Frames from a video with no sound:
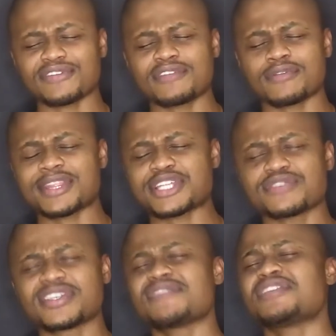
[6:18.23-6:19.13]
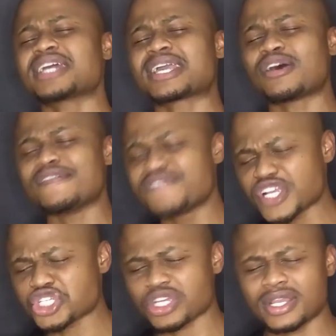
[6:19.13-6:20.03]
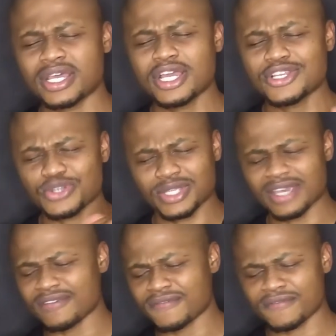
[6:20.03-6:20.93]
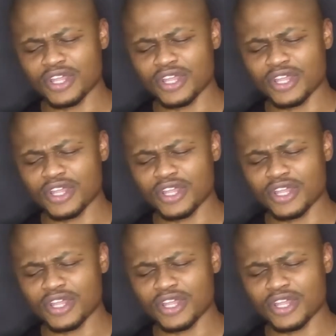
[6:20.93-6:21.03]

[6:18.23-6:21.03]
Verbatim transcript: for everyone that you've given the conviction to give.